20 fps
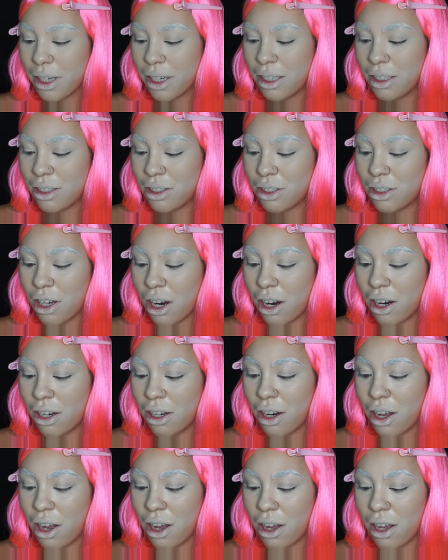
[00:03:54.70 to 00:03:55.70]
going to
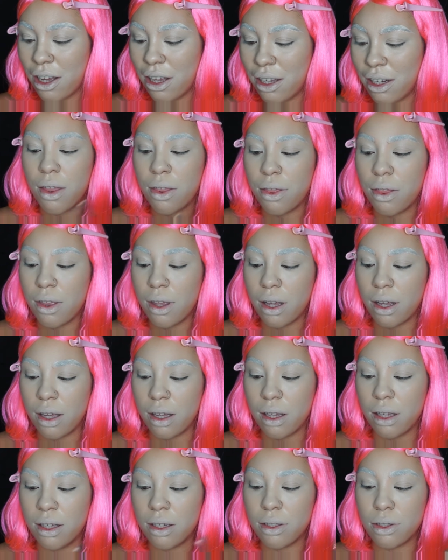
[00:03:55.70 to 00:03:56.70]
start on
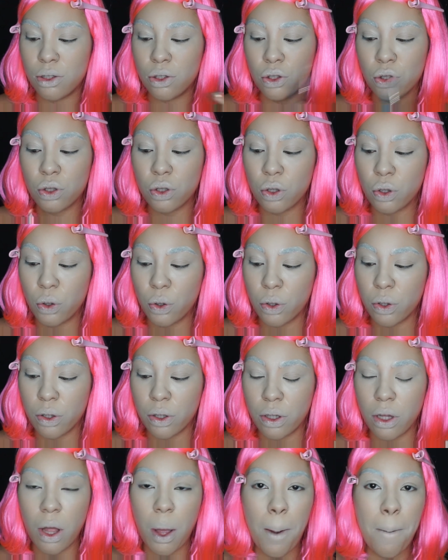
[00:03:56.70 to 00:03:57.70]
the
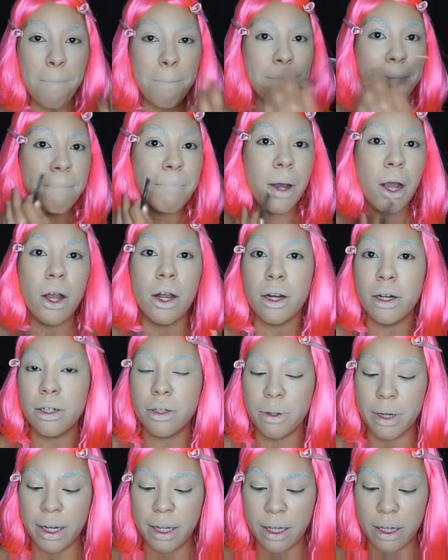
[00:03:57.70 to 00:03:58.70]
skull
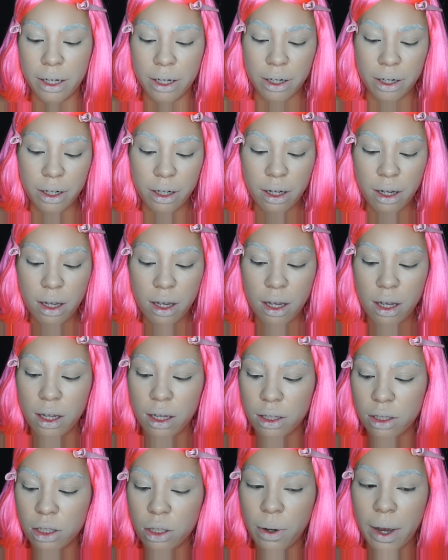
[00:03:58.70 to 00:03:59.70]
part right here.
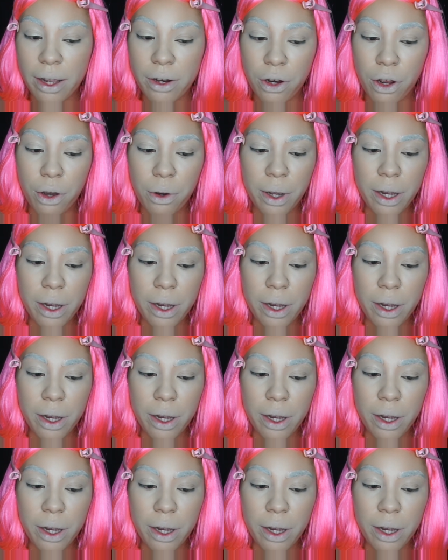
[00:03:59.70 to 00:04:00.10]
So I know